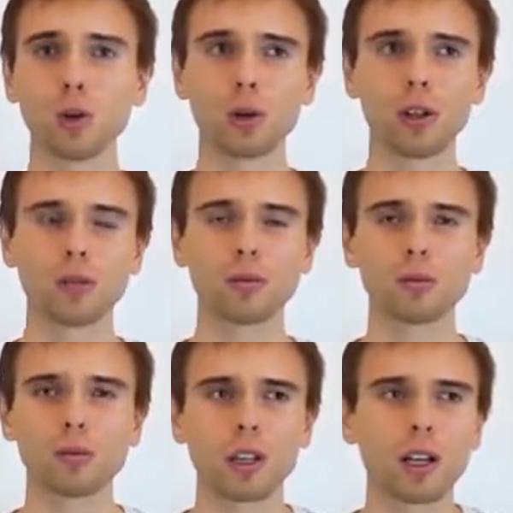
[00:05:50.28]
This is the
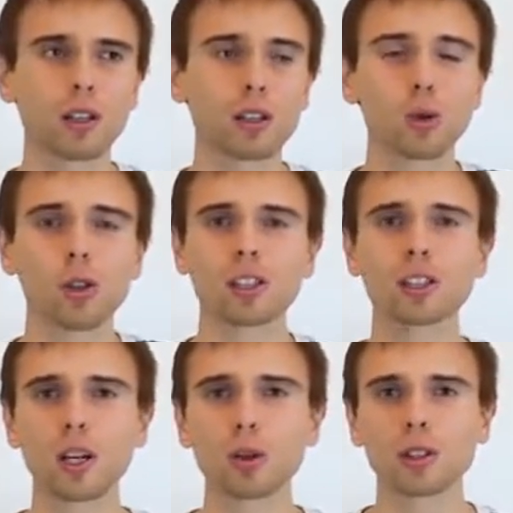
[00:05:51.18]
largest resource on
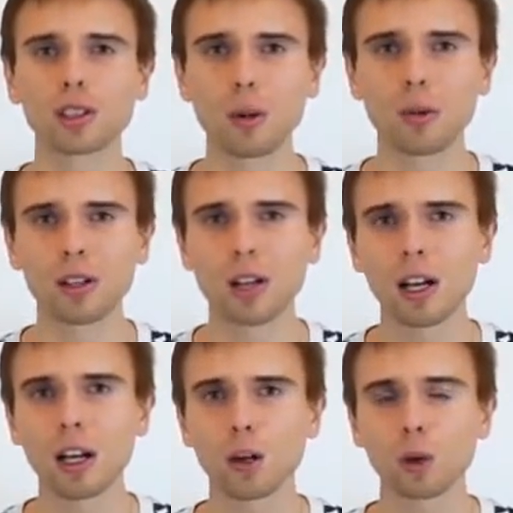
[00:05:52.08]
YouTube on this
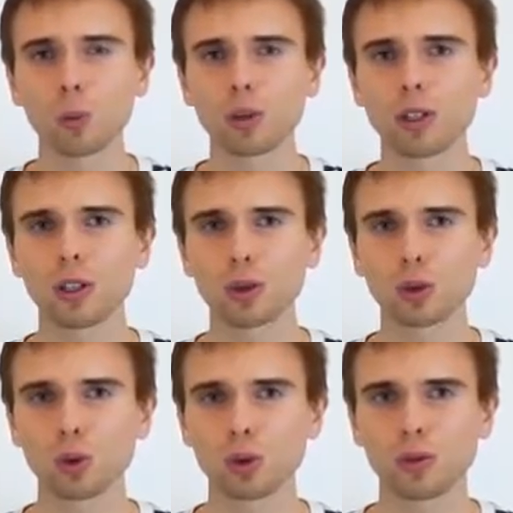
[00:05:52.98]
topic, as far as I
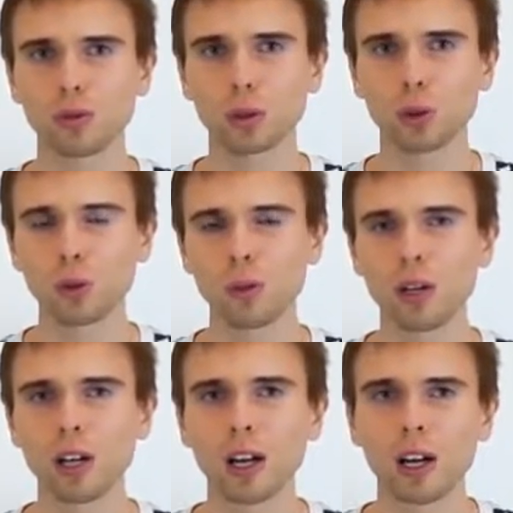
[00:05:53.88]
know.
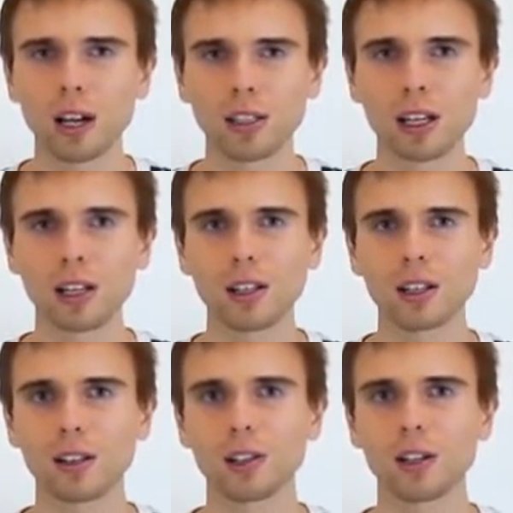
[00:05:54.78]
Now in
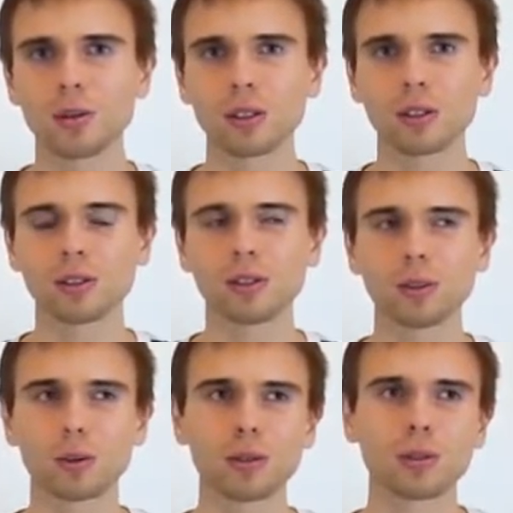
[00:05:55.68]
Russia there are
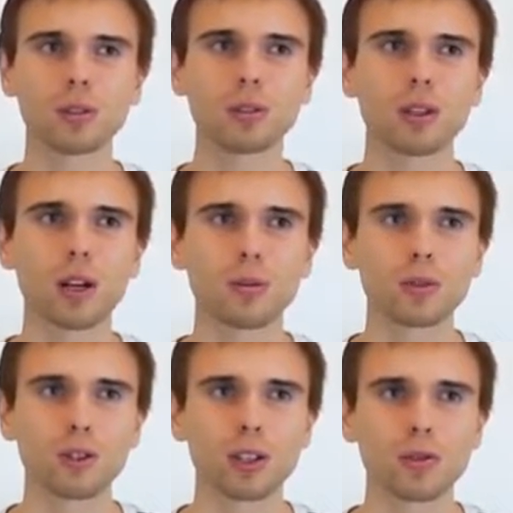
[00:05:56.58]
more
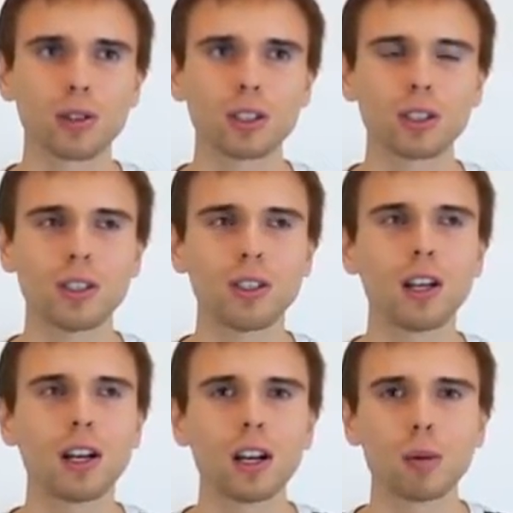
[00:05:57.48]
than
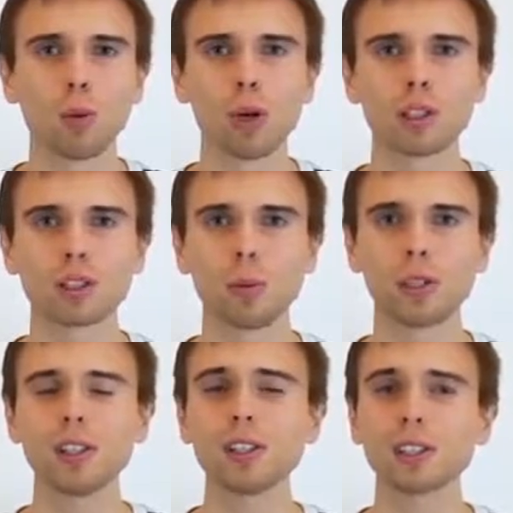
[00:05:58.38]

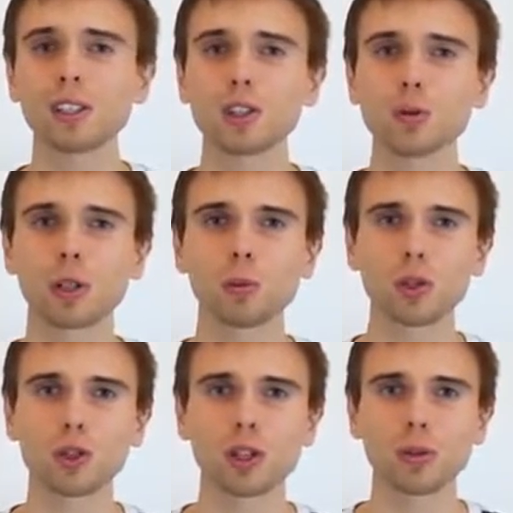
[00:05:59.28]
150,000
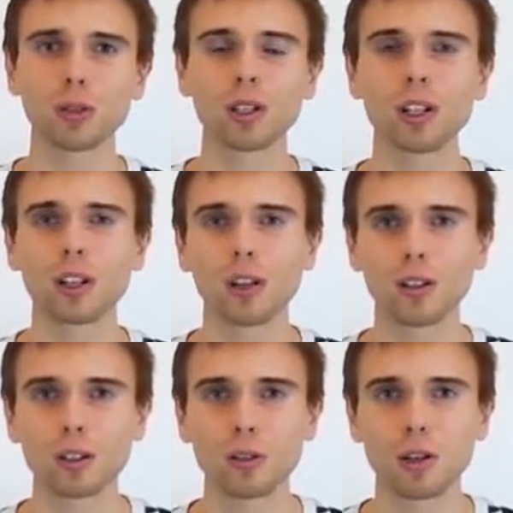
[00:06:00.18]
subscribers and it is
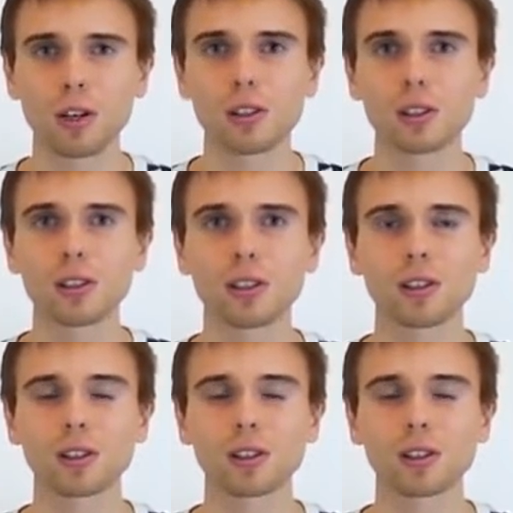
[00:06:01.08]
spreading abroad.